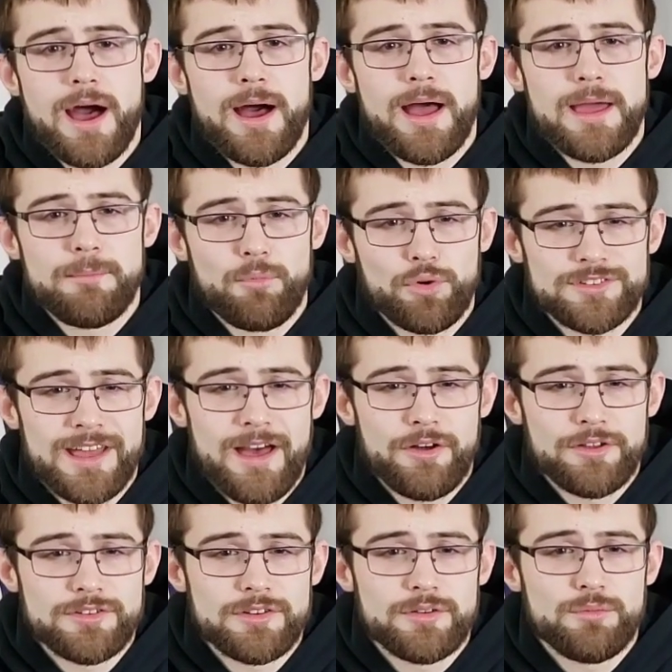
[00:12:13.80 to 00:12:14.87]
and more
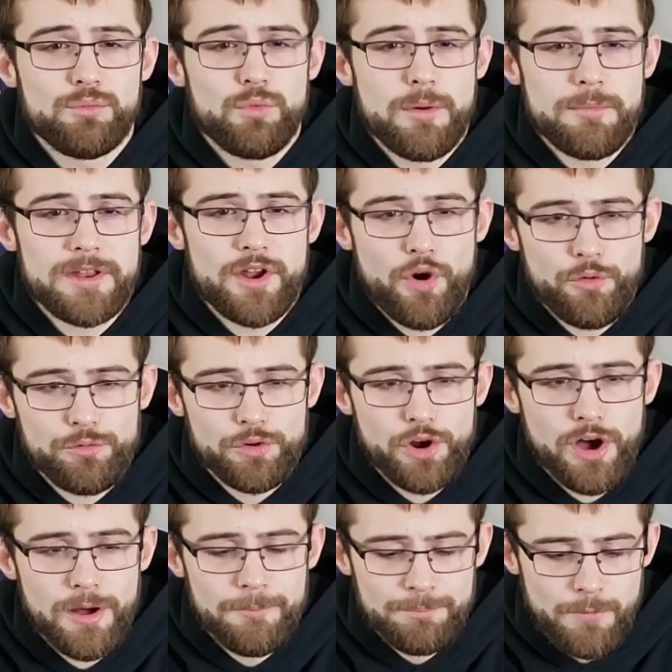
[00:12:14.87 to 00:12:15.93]
talented woman
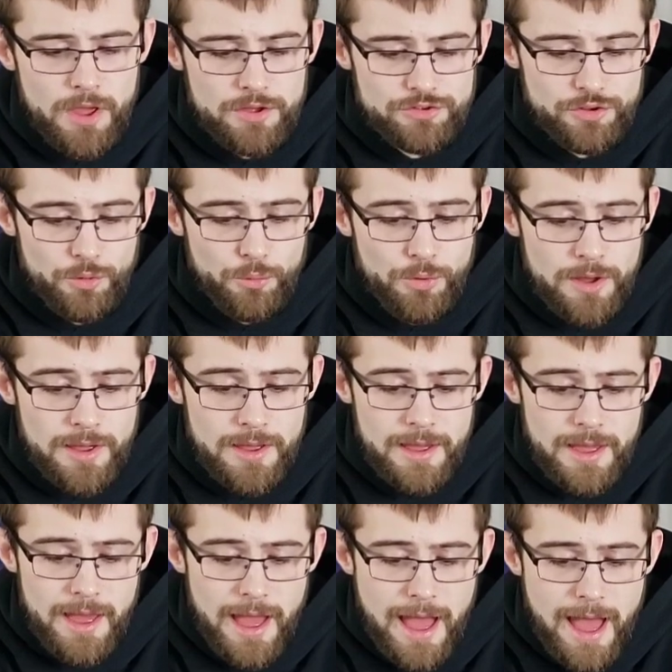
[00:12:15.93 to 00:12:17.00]
overall. So
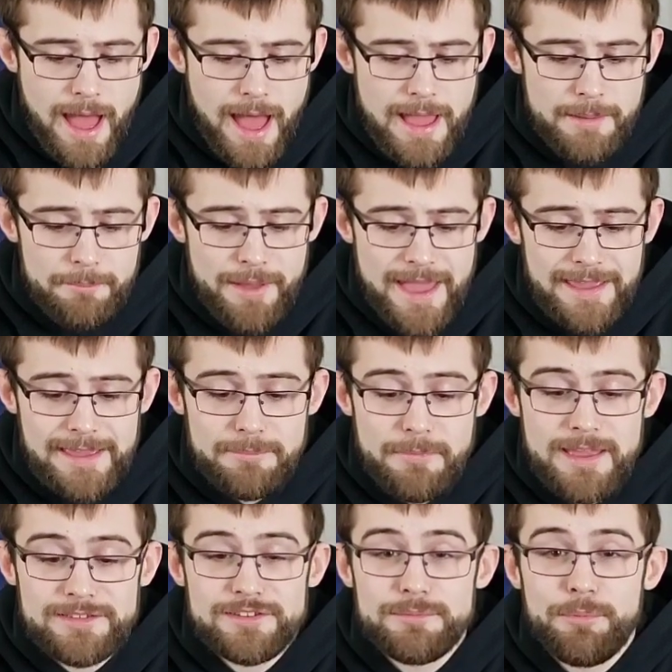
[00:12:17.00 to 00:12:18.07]
I am backing
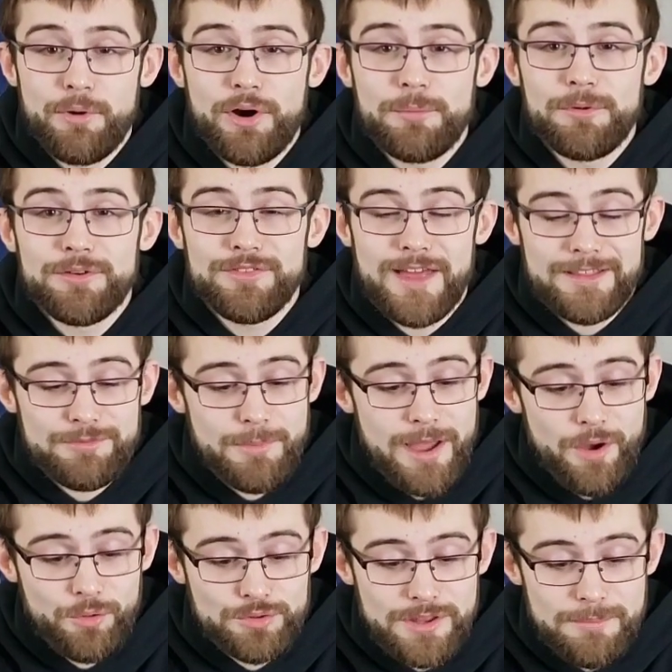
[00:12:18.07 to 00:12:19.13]
Maycee Barber. That's my
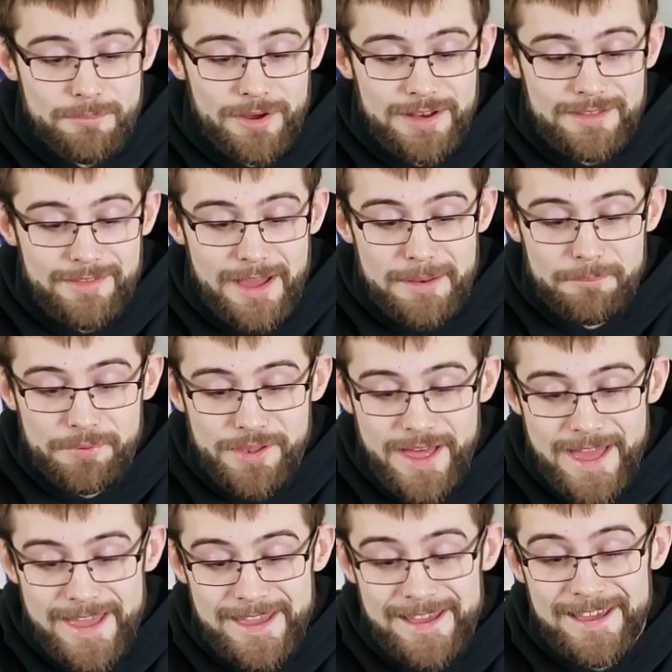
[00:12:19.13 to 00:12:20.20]
only money line
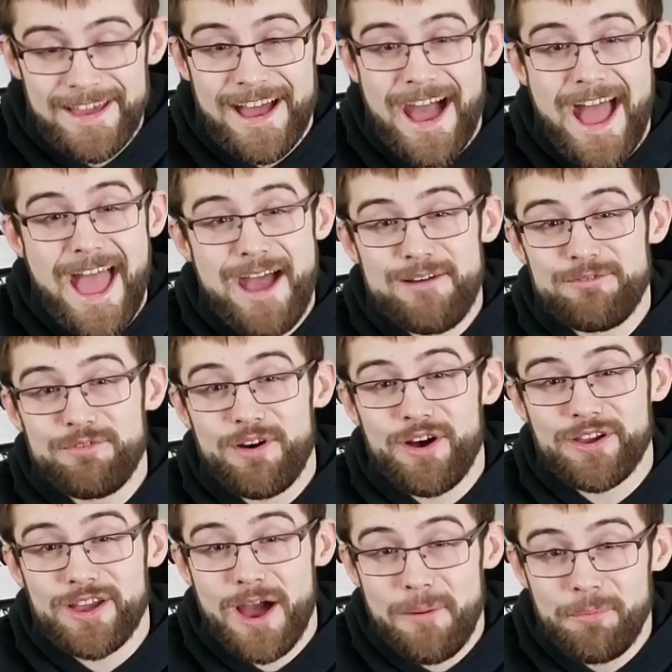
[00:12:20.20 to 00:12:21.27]
play. I have
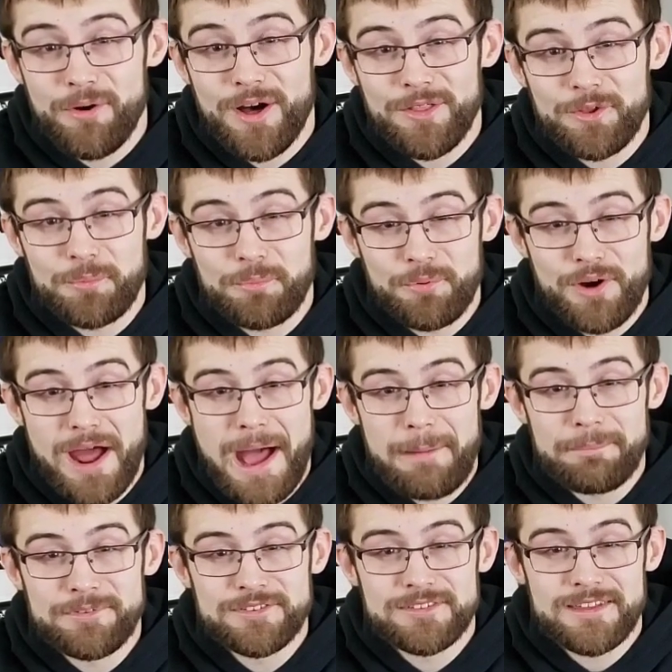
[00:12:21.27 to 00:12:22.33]
a couple other
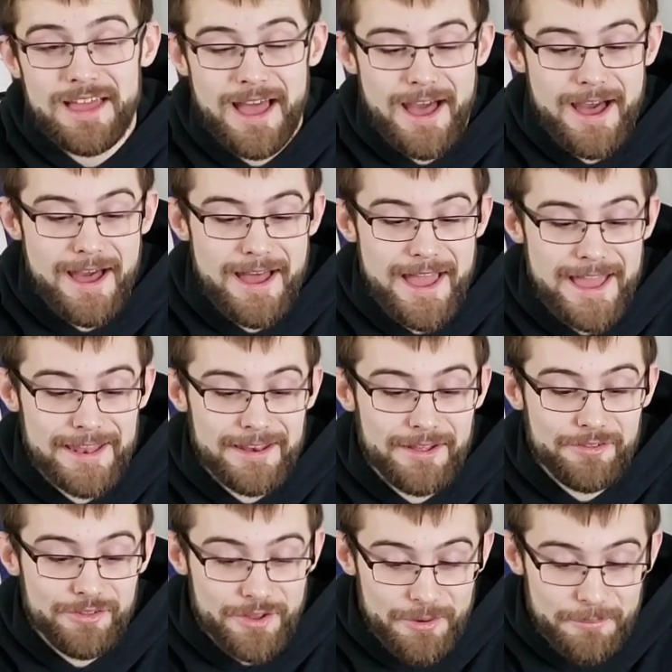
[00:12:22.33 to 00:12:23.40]
props and a
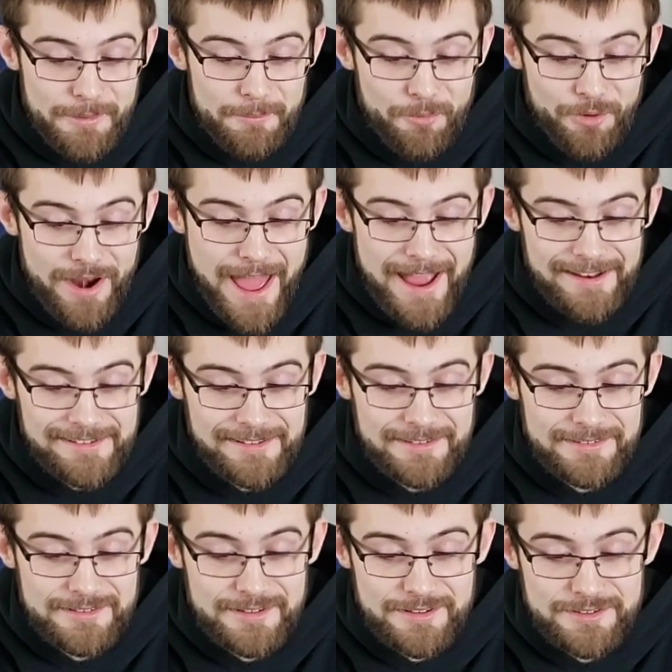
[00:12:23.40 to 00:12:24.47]
little bit more
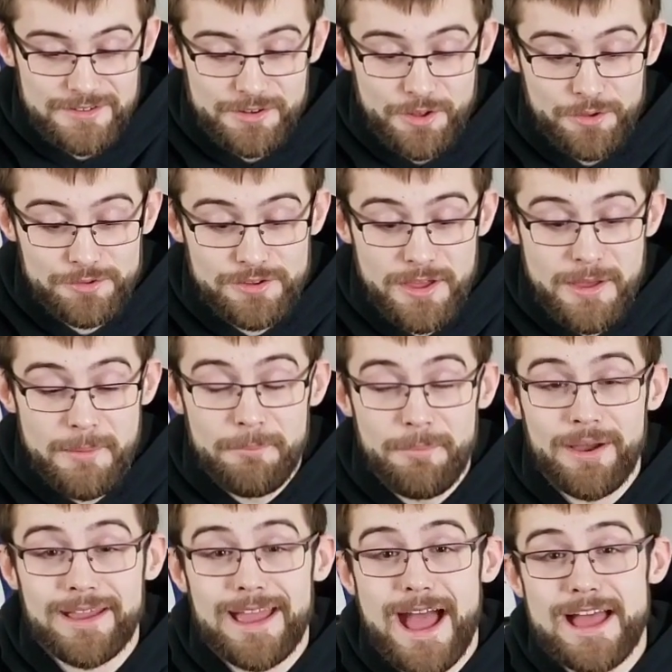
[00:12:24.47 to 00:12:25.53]
action to disclose.
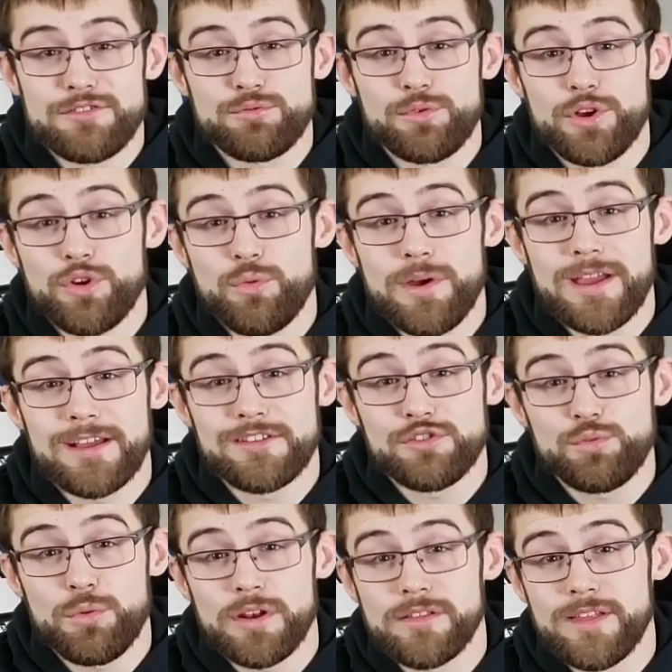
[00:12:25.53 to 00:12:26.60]
But guys, real quick, I just
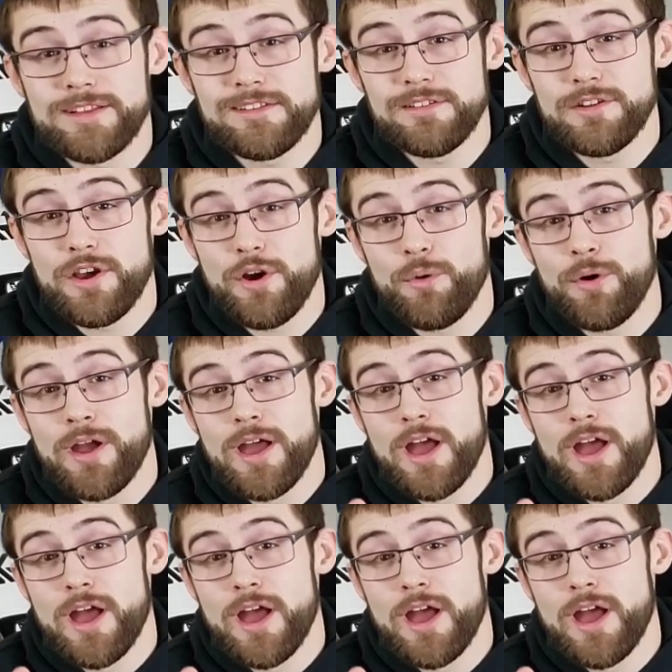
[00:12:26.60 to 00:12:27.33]
want to let you know,